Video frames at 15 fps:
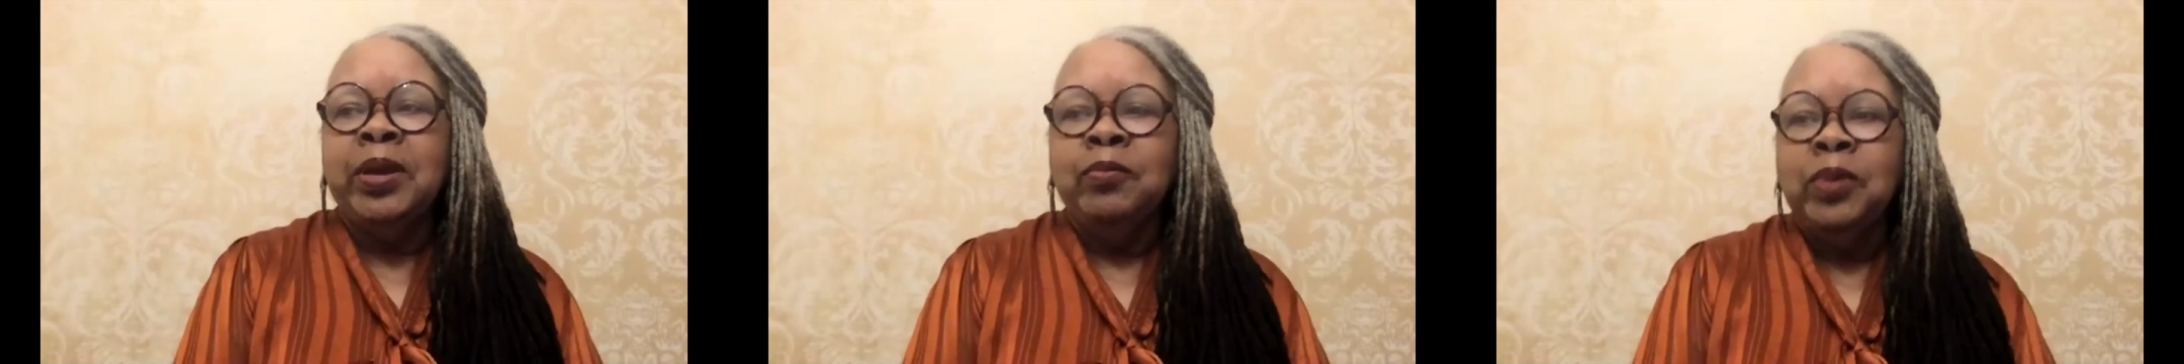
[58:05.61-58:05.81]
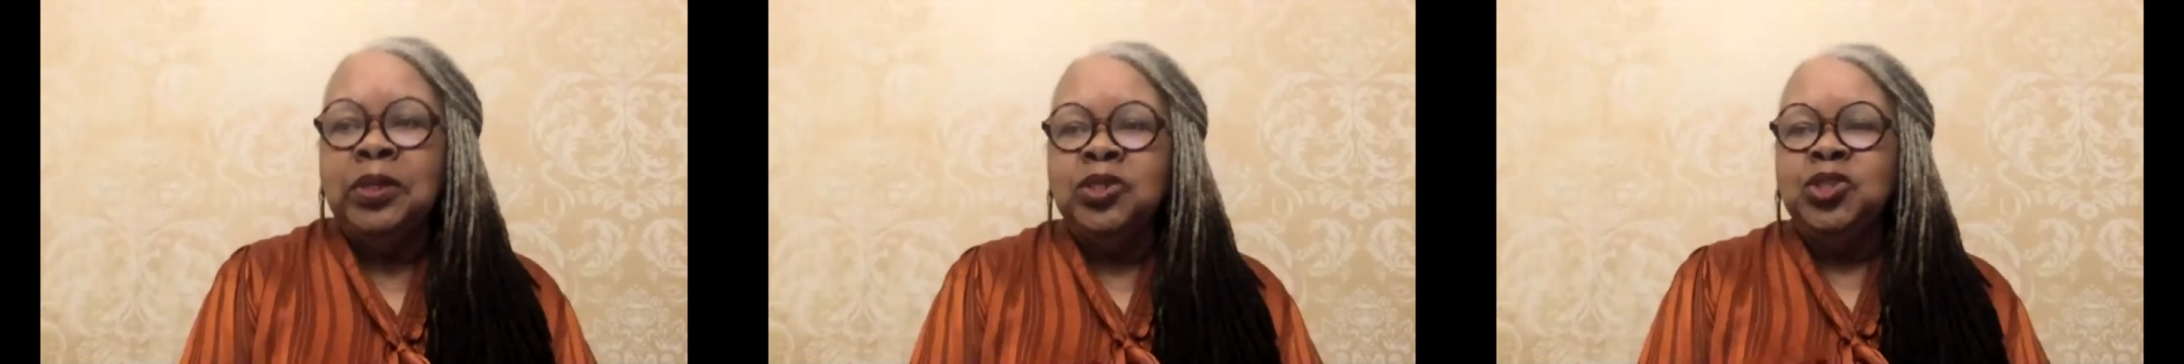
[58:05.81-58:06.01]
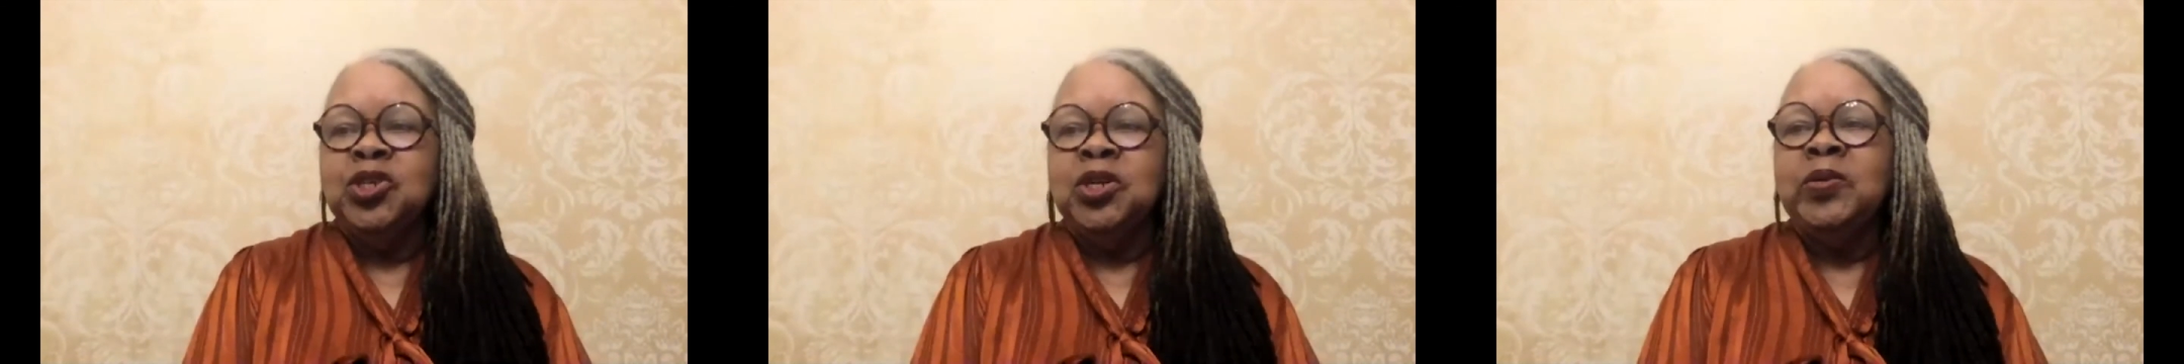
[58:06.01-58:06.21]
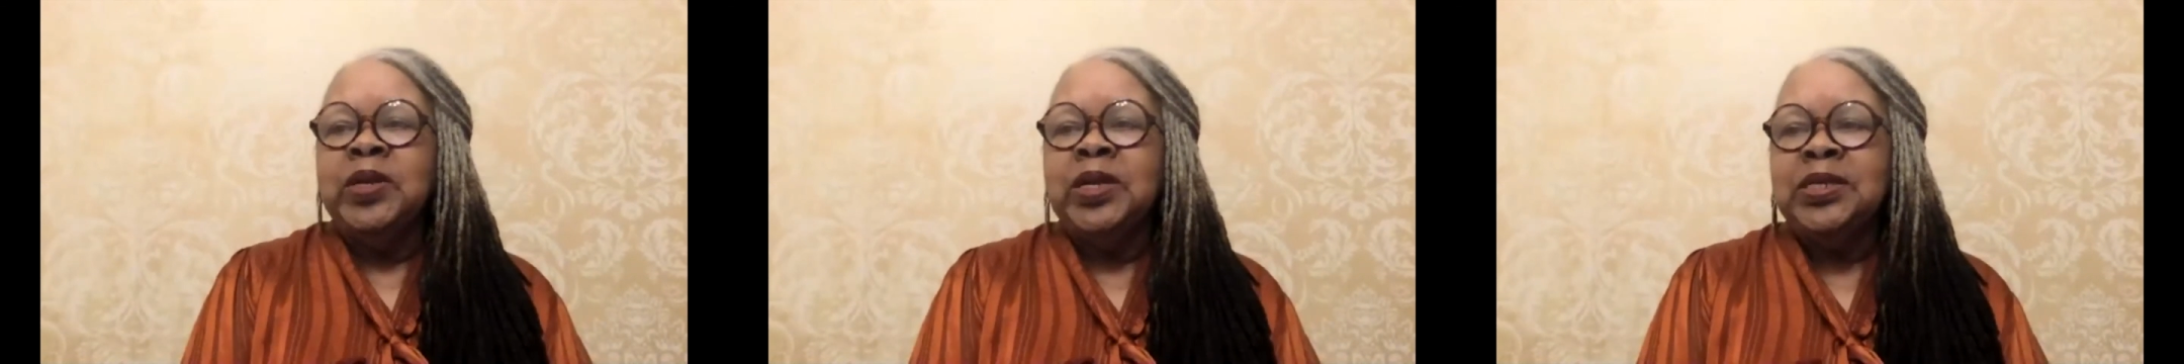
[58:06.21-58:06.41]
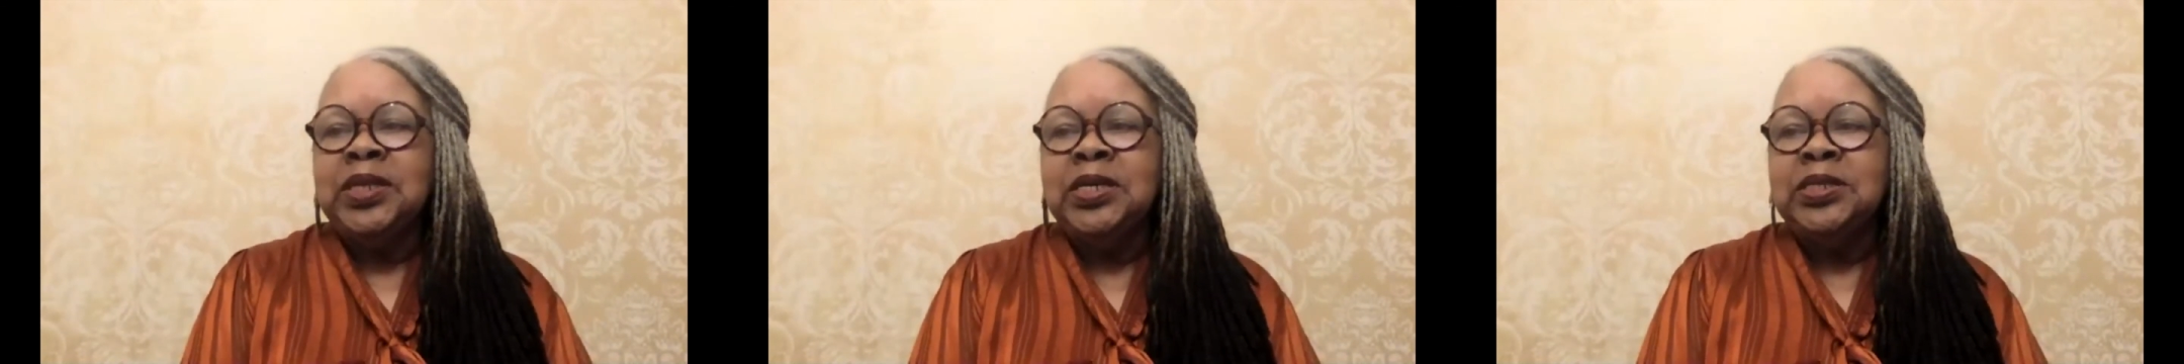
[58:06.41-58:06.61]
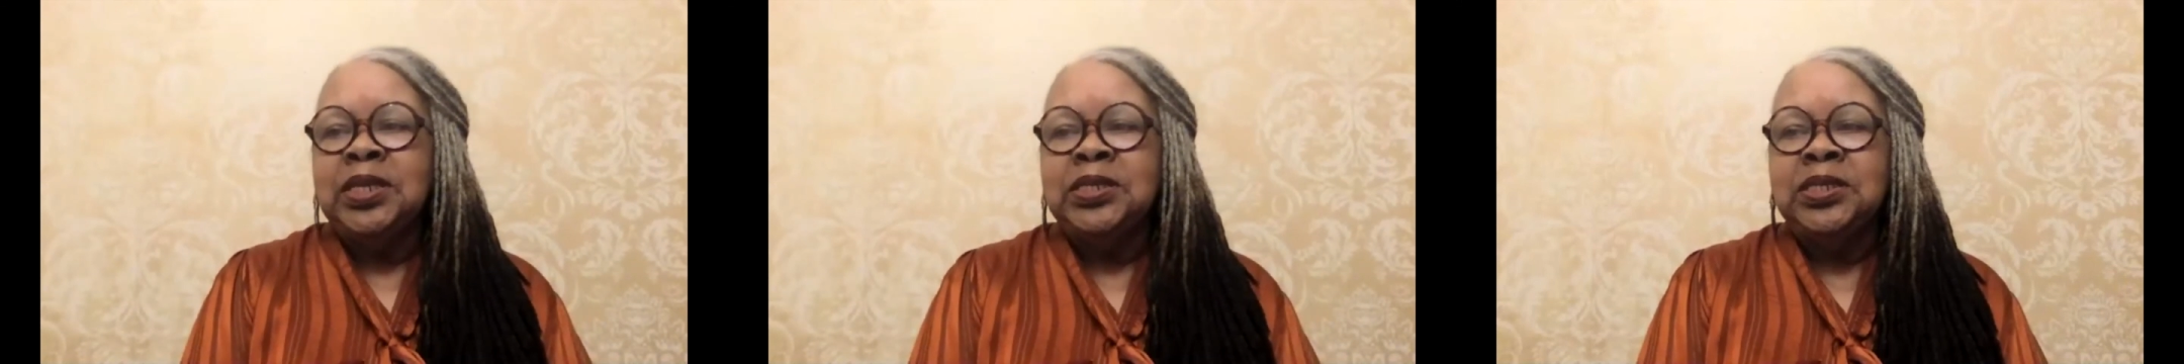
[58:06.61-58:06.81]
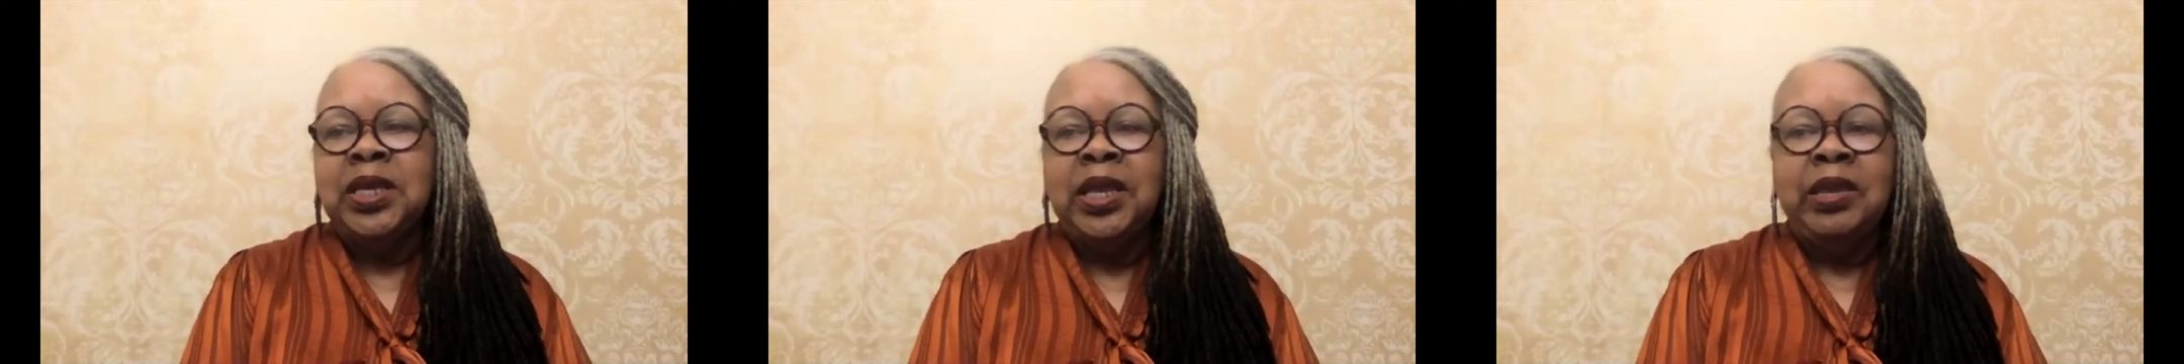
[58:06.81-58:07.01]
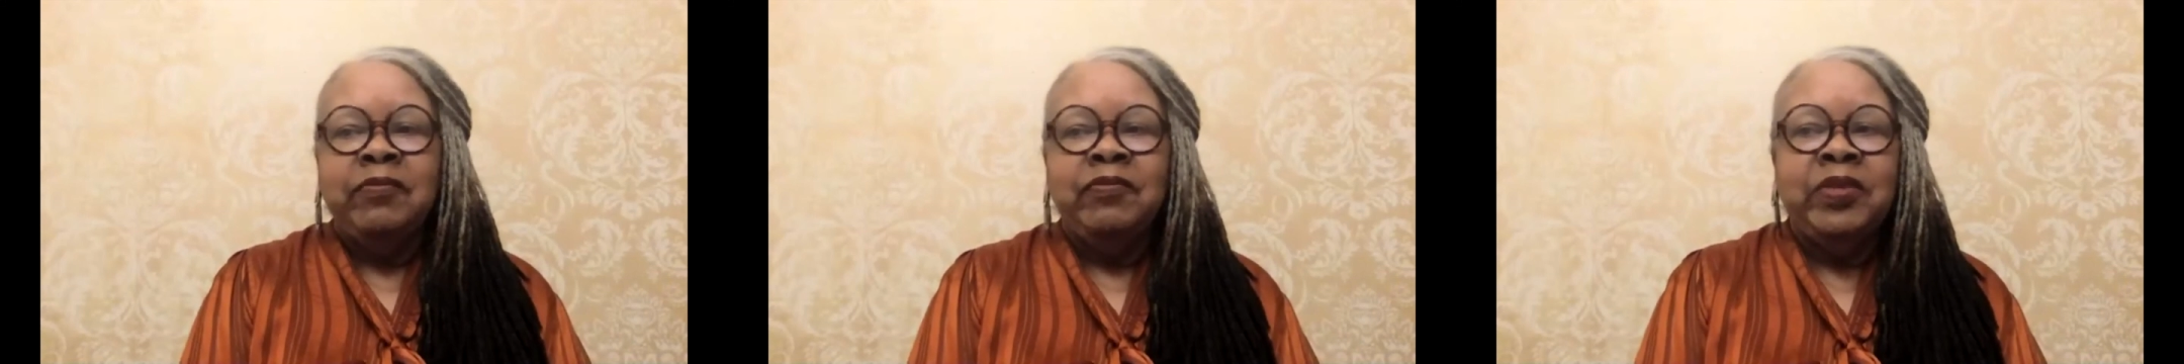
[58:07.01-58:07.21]
evening's guest
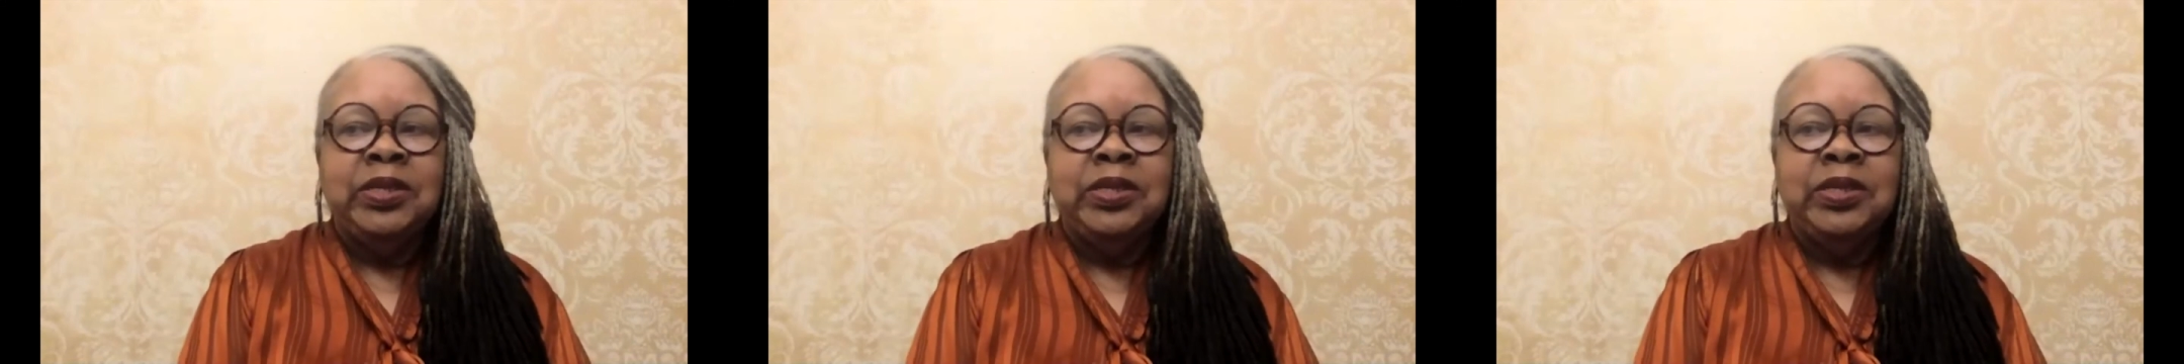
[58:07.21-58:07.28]
scholar.